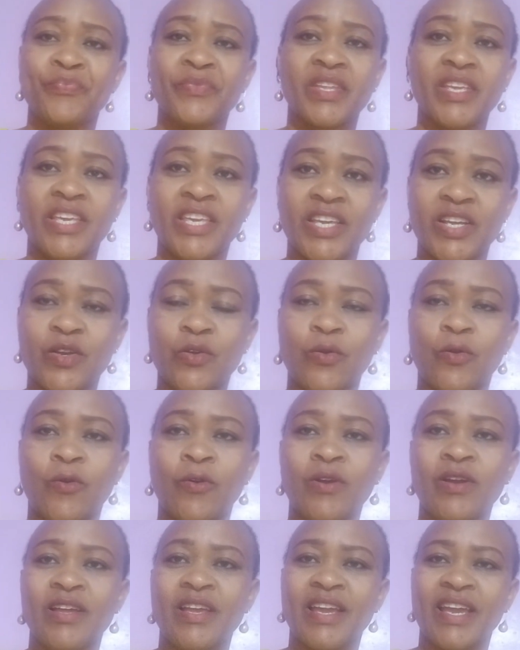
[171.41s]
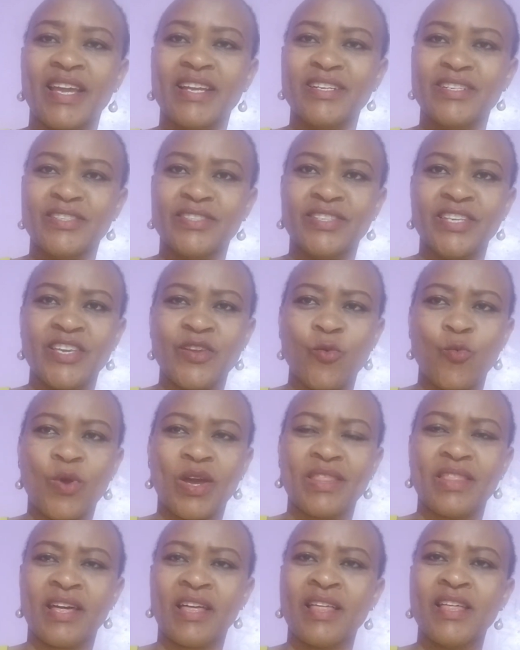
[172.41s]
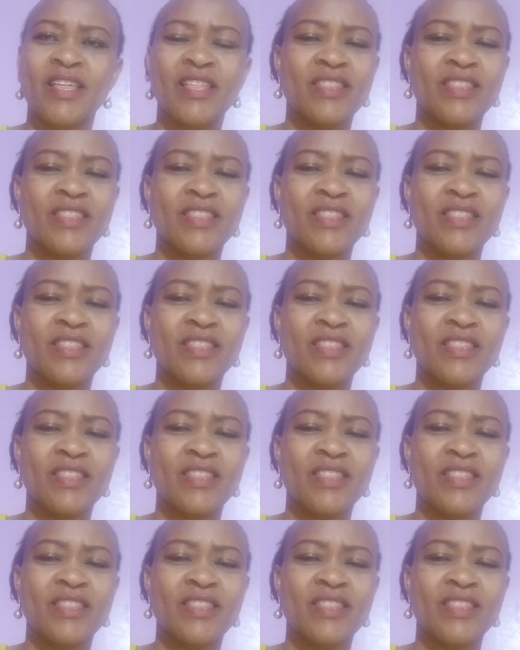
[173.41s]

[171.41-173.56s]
ego and see whether